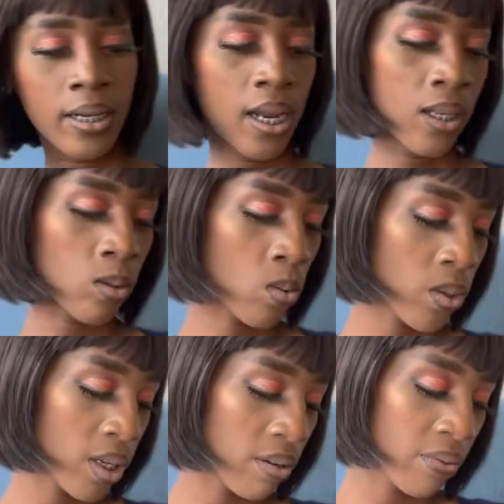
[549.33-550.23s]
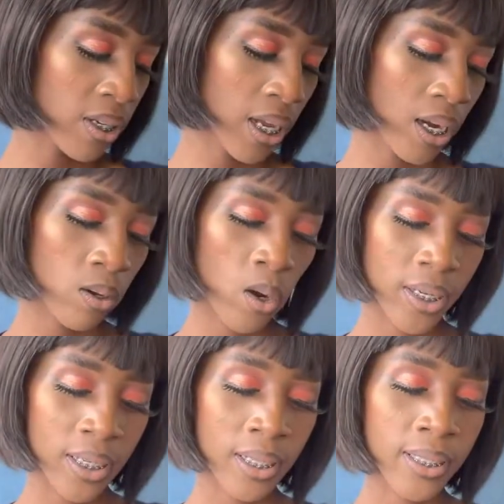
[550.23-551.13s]
has all the different color
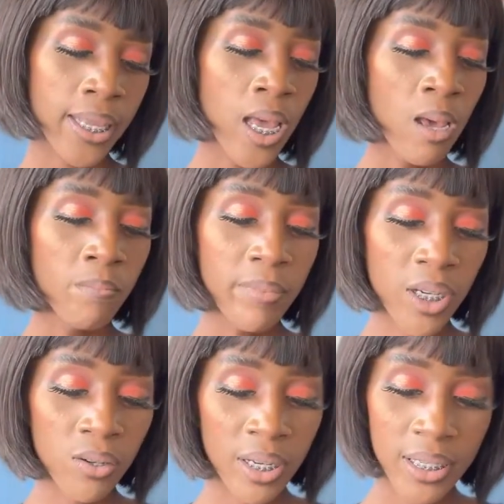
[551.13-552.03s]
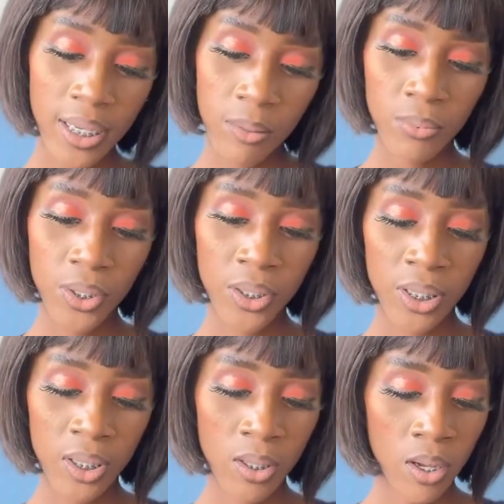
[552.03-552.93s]
cottons, measuring tape, which
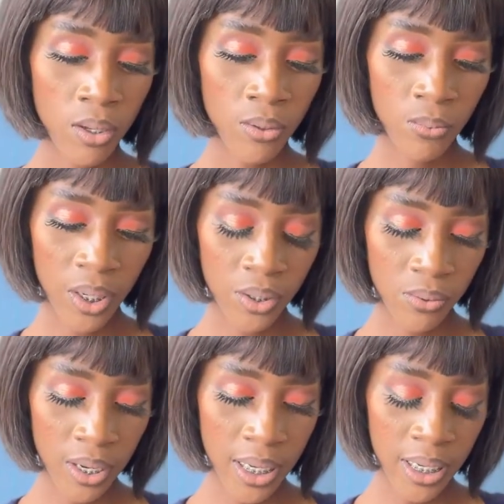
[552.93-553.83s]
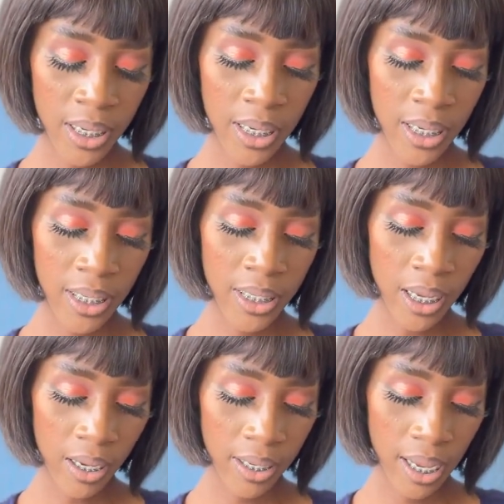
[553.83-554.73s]
is what you really need.
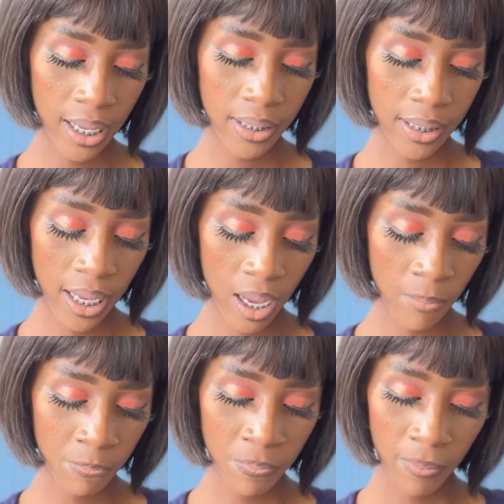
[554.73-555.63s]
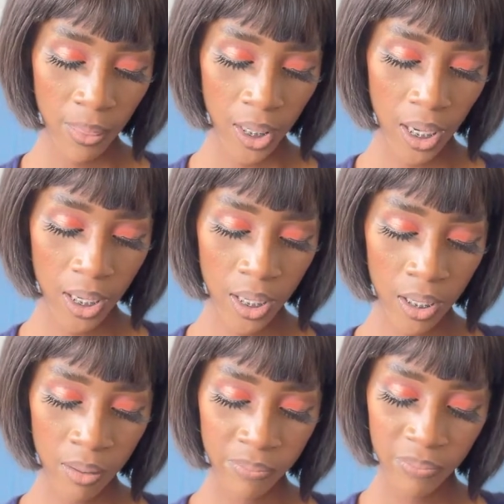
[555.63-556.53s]
It has here,
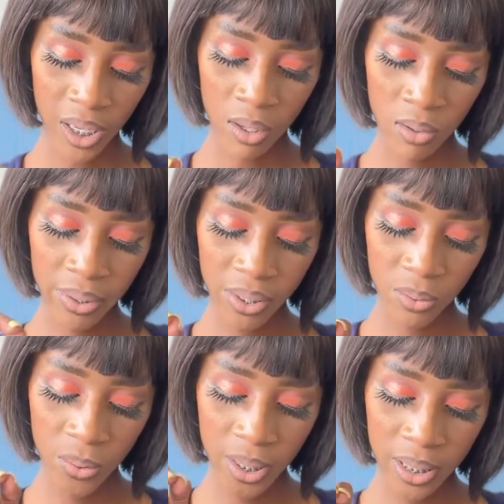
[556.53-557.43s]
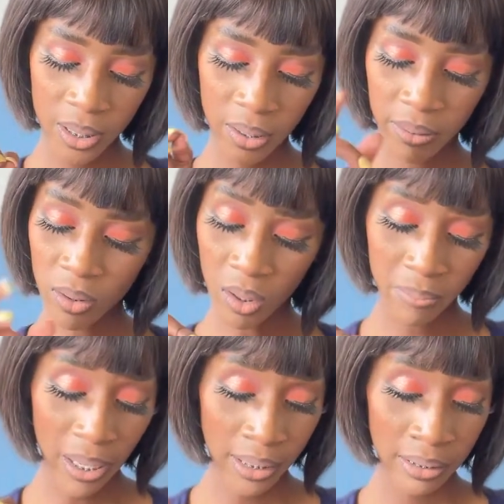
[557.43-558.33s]
I don't know what you call this. It's got
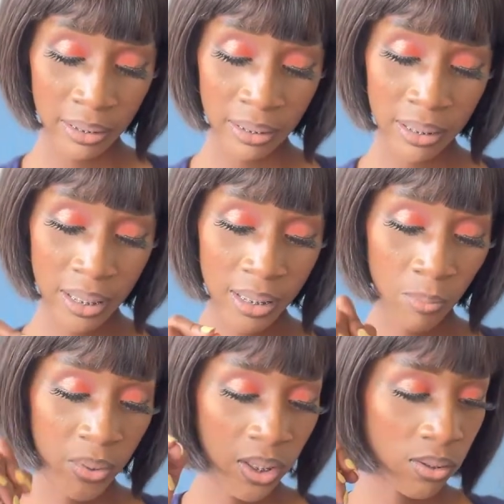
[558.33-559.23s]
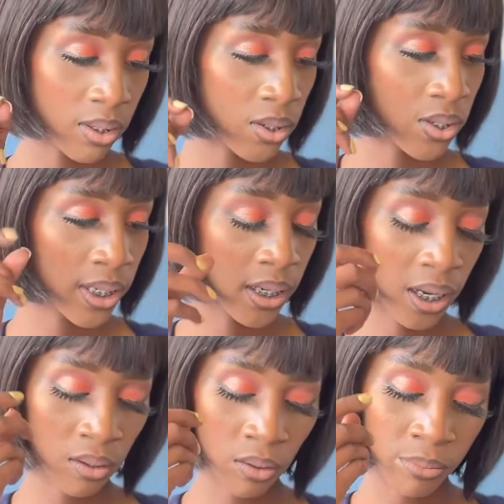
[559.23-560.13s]
buttons and something to literally
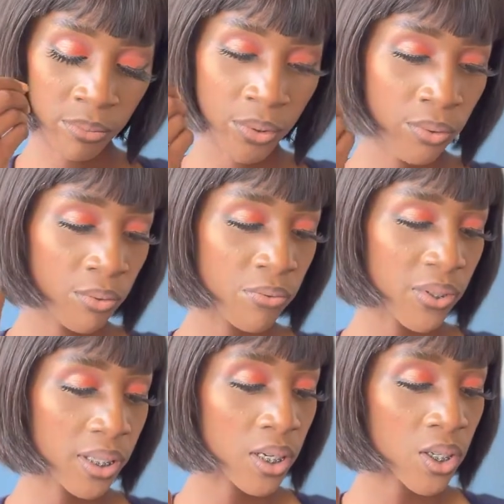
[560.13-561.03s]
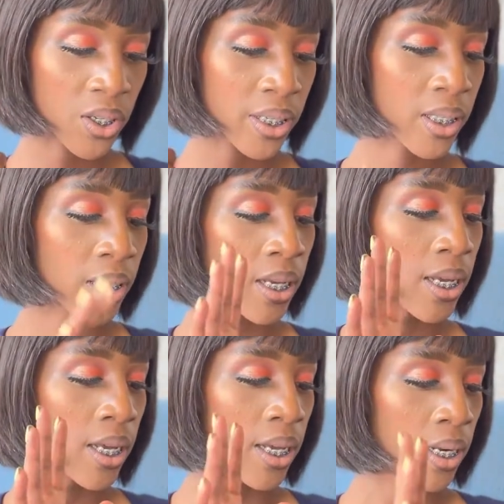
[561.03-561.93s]
like remove stitches.
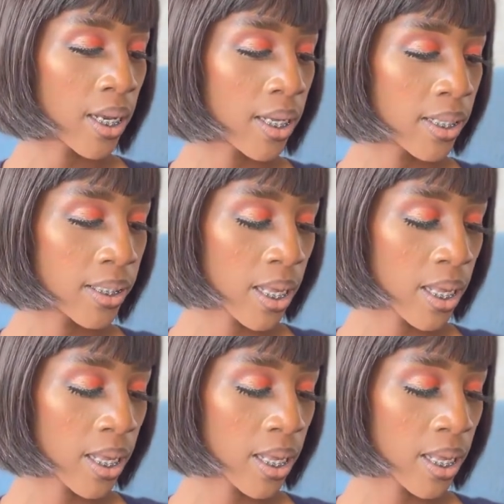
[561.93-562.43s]
It has,